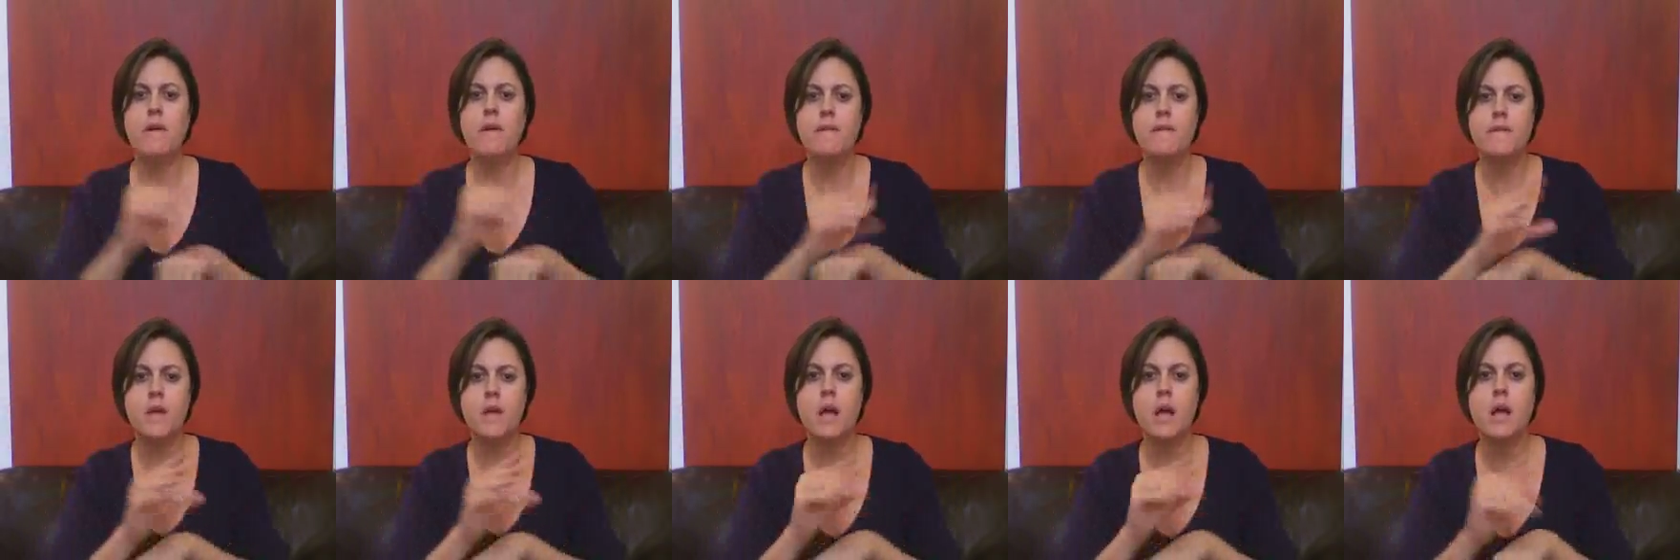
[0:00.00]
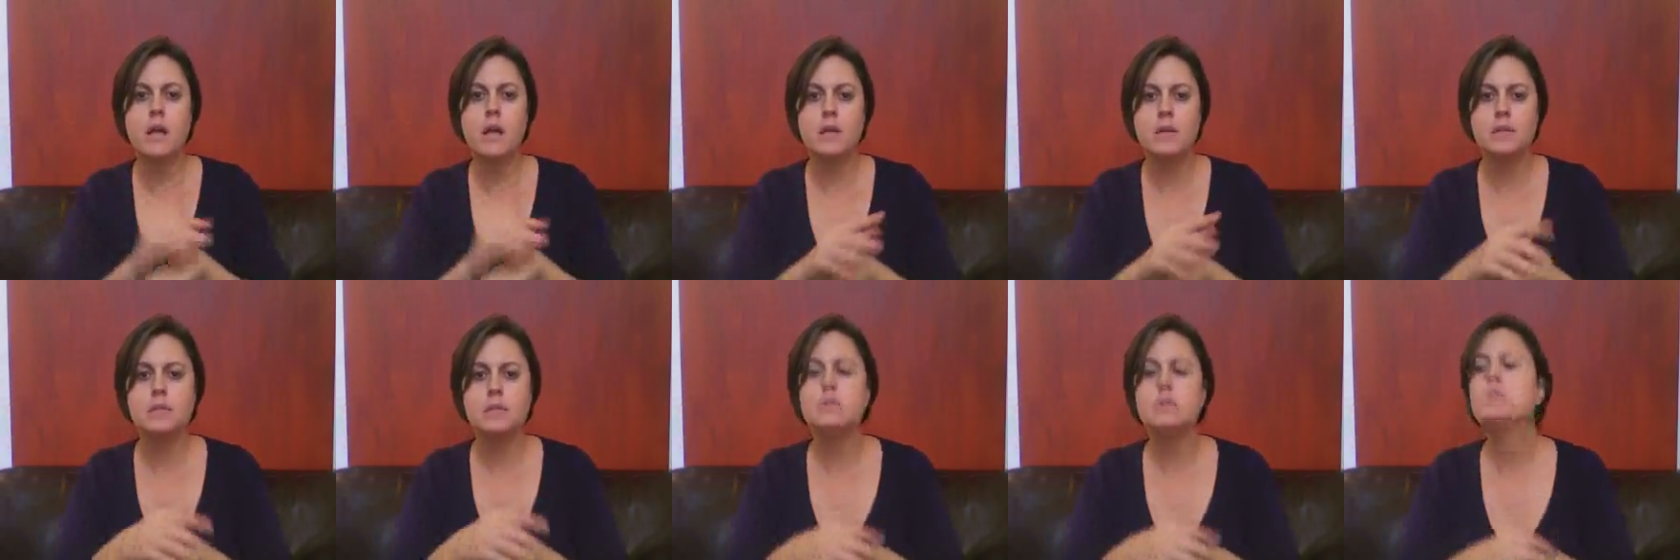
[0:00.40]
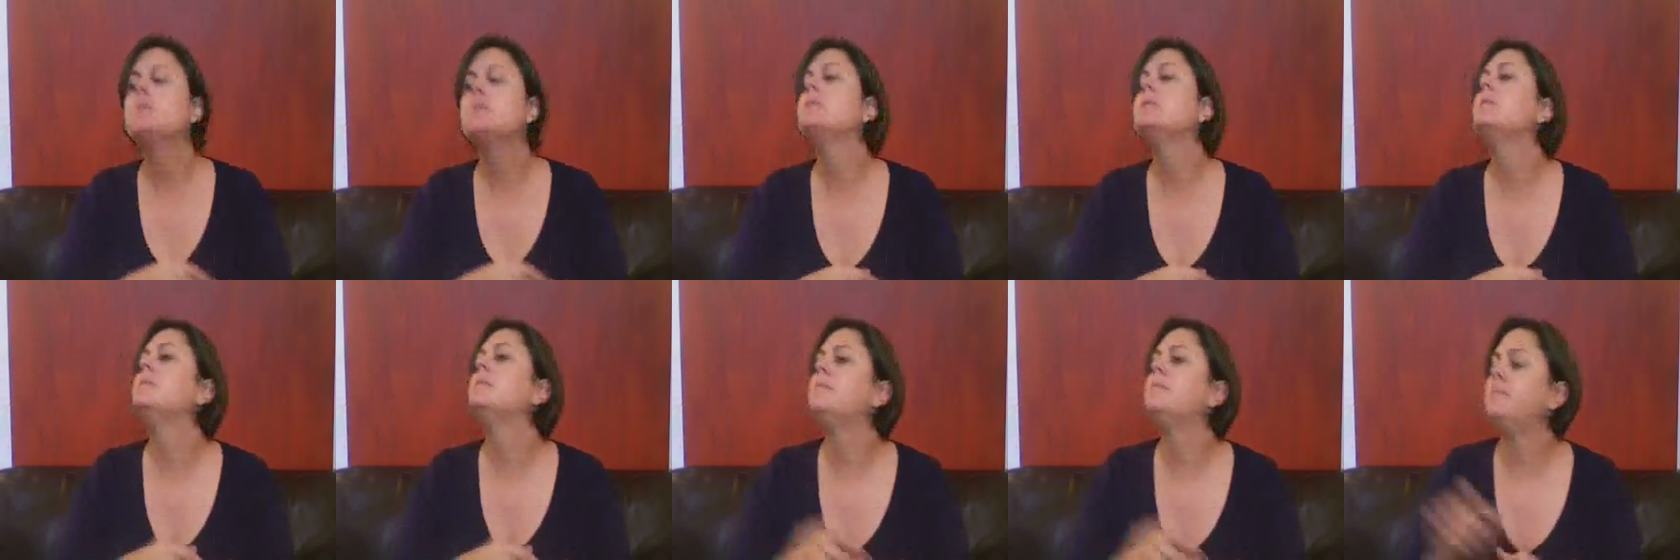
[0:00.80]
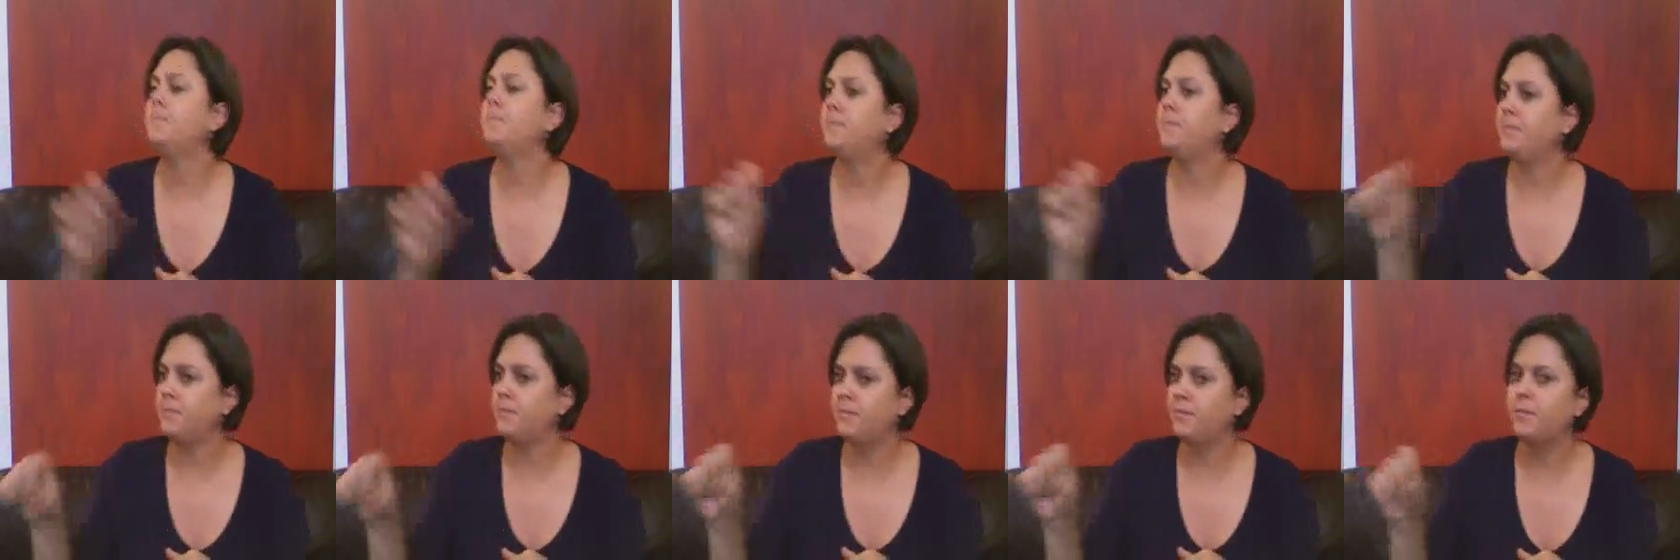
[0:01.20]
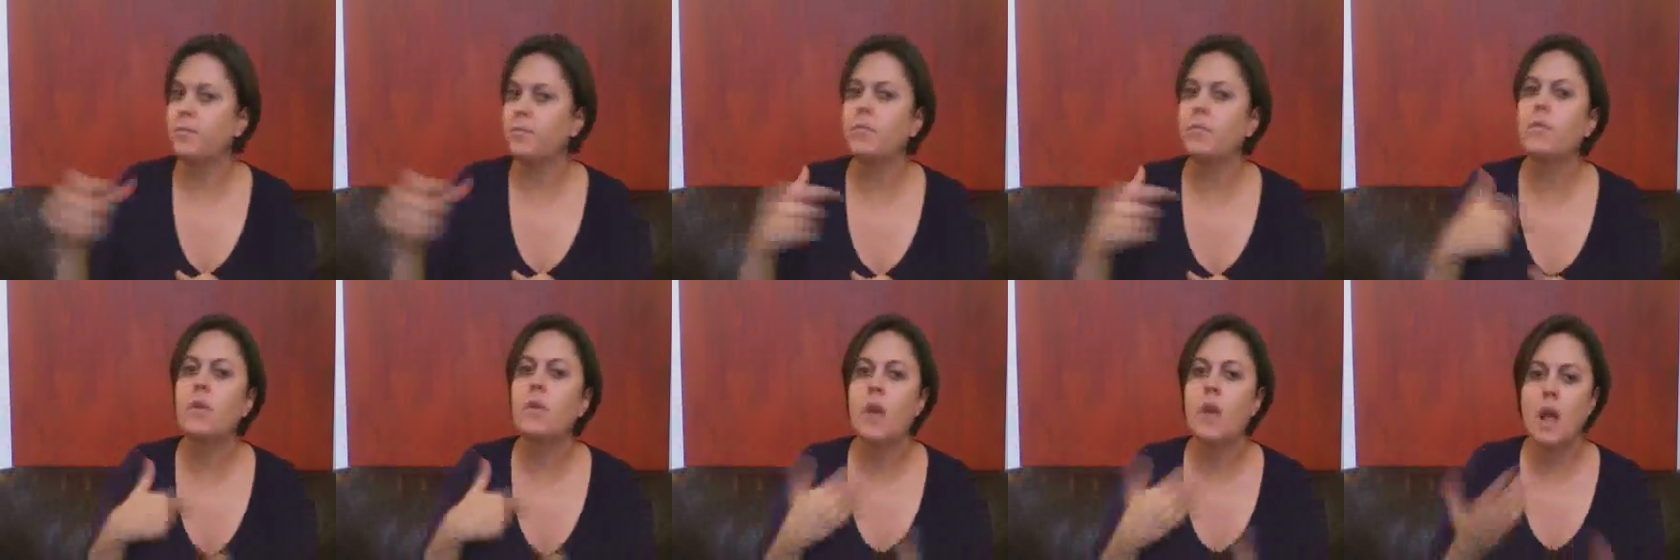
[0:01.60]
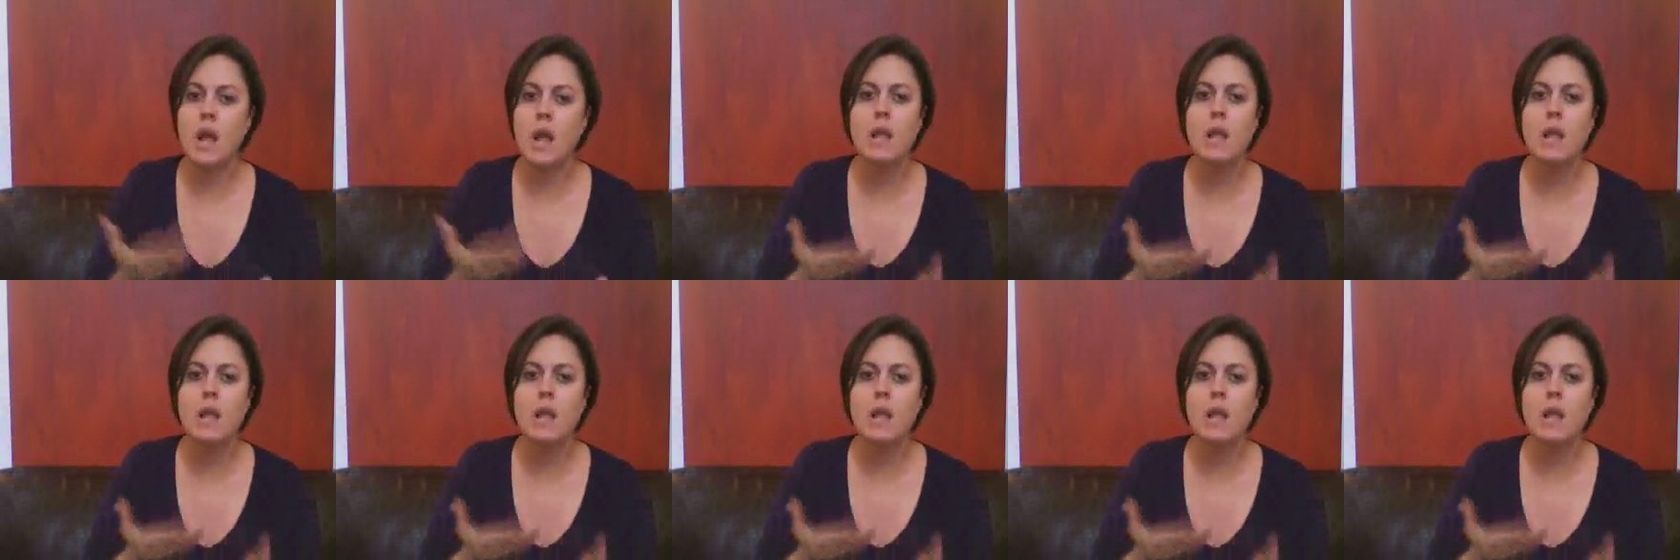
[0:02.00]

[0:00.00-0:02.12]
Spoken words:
advisory board or board of directors